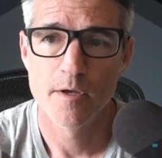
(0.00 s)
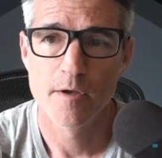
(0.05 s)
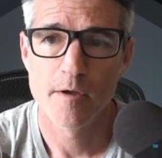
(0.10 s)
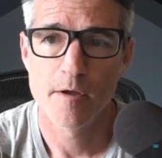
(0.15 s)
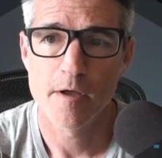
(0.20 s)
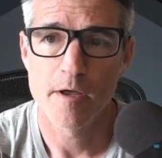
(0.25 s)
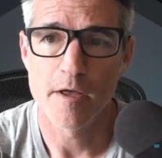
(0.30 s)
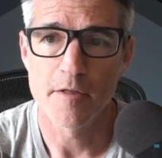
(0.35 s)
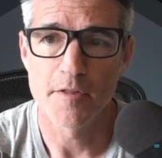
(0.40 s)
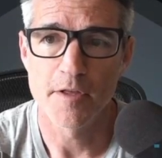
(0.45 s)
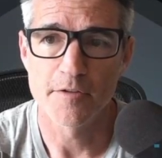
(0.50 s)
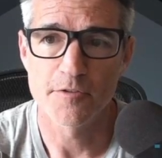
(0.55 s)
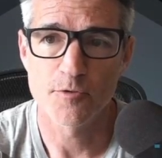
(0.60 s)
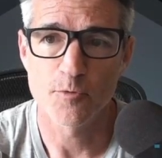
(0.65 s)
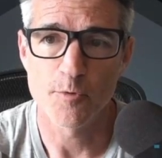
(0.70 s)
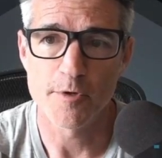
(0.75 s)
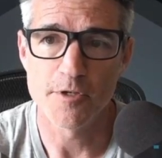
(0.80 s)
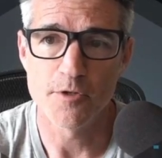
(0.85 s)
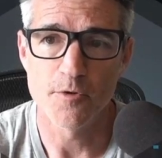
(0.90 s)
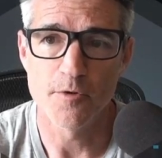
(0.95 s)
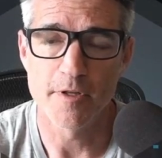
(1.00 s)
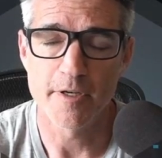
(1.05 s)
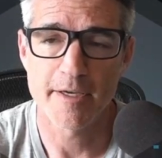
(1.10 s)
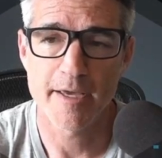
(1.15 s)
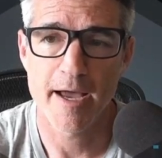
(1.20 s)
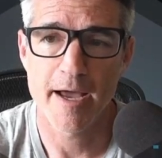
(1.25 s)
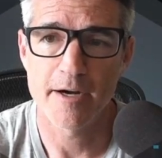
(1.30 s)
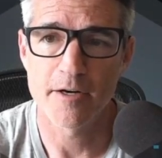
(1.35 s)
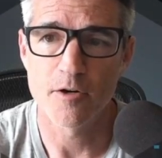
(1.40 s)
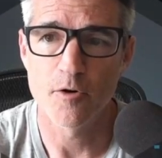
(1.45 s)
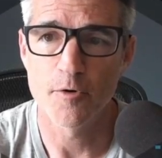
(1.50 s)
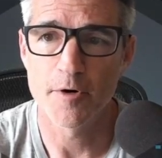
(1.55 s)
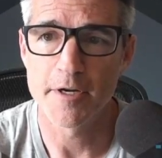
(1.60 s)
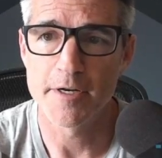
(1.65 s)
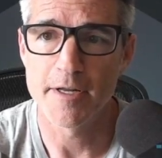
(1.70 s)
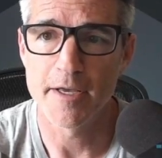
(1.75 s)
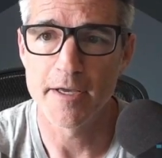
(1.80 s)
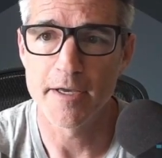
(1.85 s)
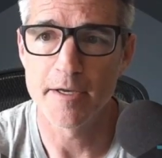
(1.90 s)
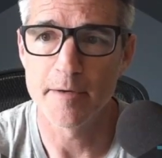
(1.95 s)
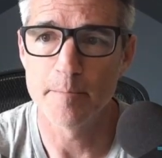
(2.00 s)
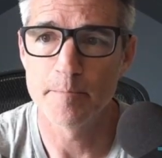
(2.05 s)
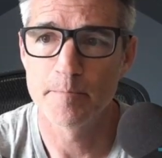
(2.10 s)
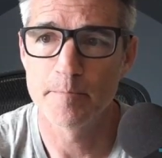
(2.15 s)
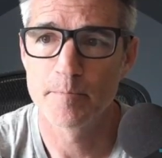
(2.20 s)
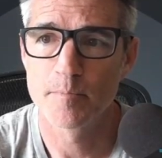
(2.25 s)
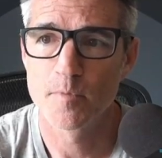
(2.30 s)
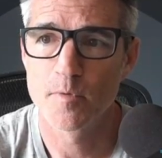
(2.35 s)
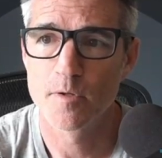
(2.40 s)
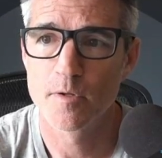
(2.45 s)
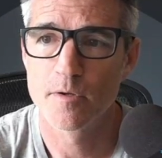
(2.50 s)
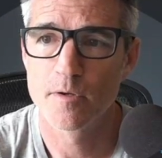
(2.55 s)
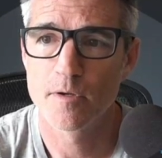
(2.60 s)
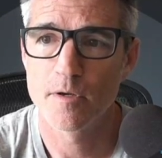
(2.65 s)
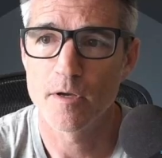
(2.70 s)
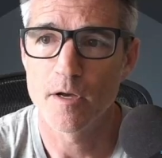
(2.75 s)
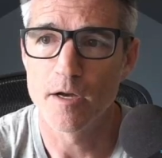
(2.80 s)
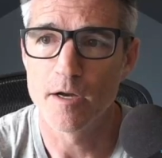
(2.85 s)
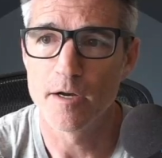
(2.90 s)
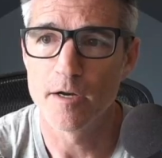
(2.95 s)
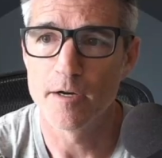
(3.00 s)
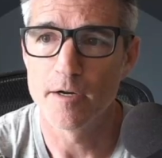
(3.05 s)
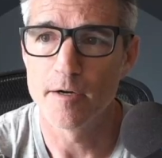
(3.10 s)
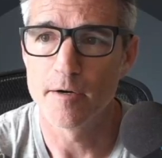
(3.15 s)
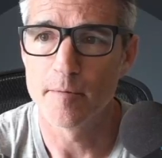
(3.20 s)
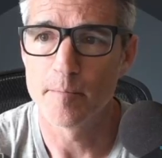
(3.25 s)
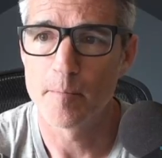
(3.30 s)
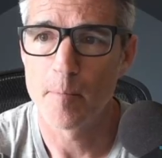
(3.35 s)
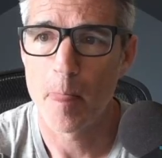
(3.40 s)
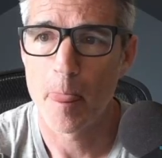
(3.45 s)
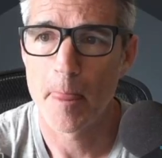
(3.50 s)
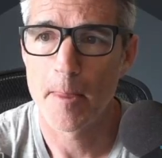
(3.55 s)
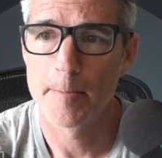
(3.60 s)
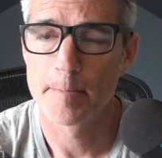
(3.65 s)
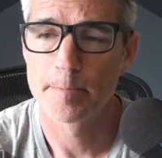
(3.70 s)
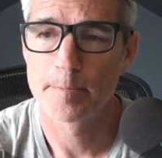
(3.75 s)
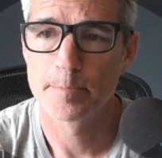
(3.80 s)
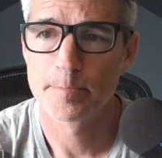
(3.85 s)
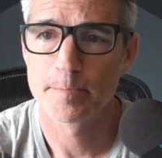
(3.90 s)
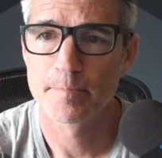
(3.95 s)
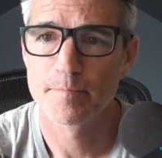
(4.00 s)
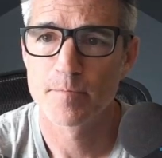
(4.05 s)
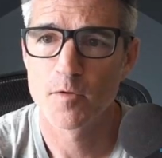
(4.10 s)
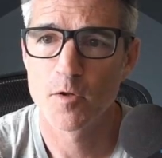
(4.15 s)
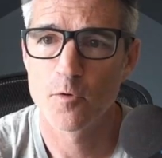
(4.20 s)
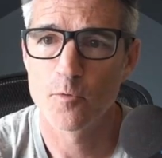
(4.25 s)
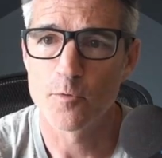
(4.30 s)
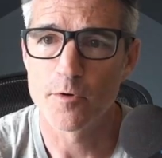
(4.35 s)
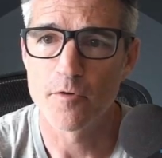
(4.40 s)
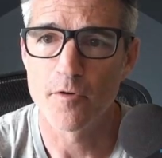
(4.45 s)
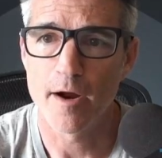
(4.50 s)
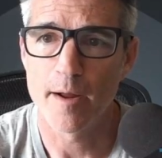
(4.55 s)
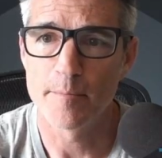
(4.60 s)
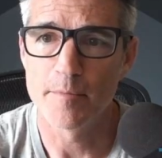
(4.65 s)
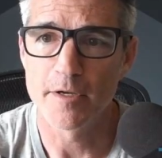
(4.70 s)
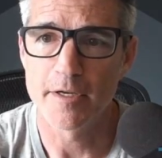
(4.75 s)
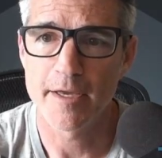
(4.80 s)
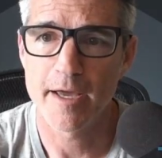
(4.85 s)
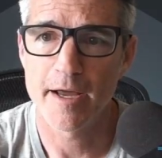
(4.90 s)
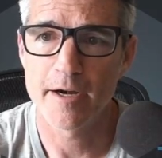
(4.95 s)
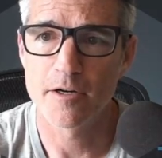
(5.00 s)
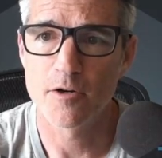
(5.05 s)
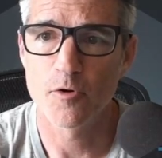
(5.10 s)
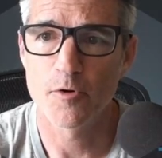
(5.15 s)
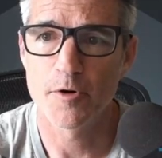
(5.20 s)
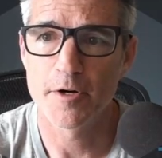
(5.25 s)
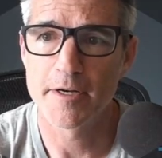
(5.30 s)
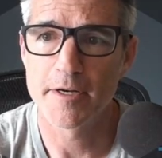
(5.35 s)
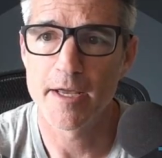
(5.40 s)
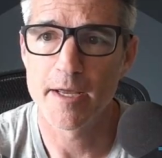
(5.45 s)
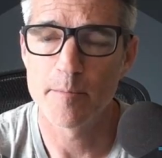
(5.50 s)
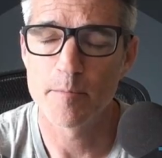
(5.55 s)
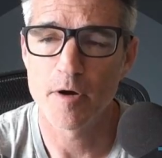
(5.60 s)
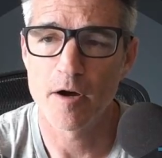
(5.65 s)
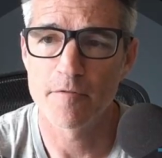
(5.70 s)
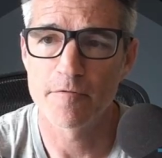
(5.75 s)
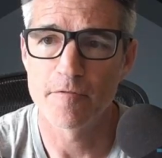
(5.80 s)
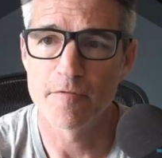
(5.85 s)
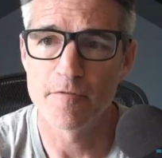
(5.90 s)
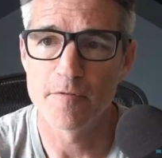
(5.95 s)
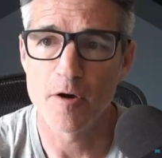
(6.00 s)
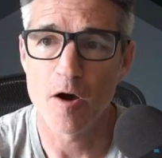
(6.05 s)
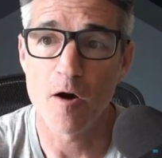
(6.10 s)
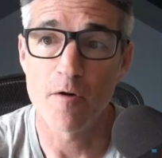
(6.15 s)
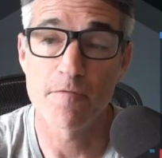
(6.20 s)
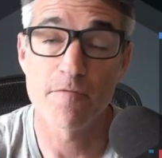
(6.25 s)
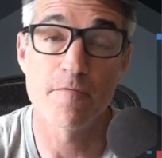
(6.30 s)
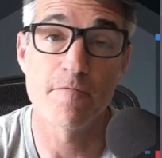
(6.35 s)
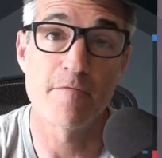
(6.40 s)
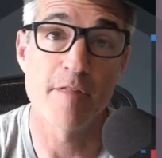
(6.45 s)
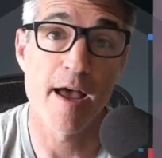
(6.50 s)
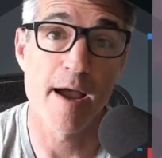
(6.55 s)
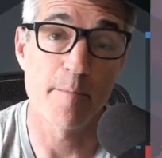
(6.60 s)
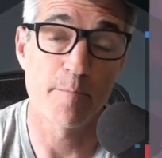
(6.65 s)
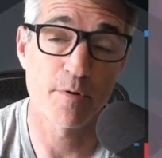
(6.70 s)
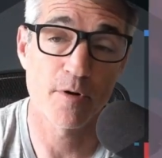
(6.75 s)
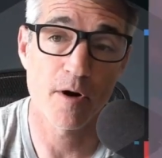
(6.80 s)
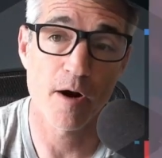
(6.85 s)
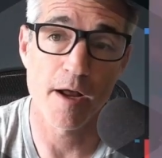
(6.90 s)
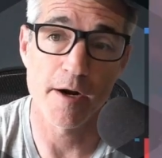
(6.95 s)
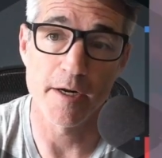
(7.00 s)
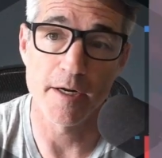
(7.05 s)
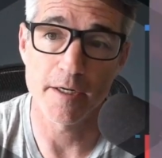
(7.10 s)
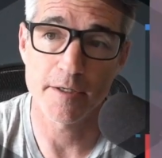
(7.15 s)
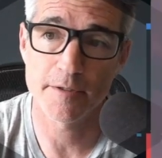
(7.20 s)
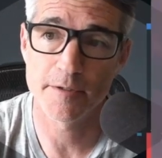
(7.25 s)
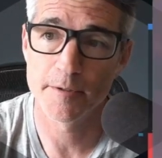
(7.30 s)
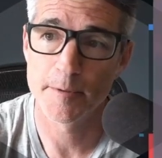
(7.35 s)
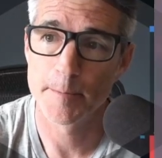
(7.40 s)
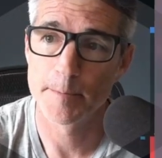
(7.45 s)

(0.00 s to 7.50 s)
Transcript: and then so we do the category name, We grab the category name off of that product.